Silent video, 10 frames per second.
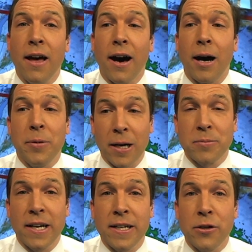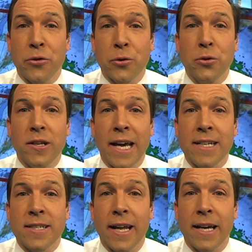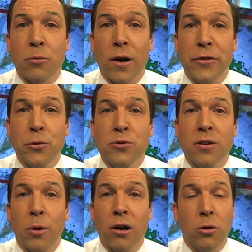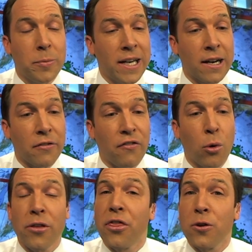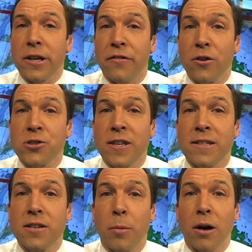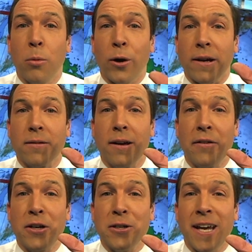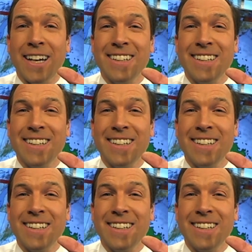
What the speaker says: I'll be updating you through the day today and right through tomorrow. We'll be on at 4:30 first thing tomorrow morning. Have a good day.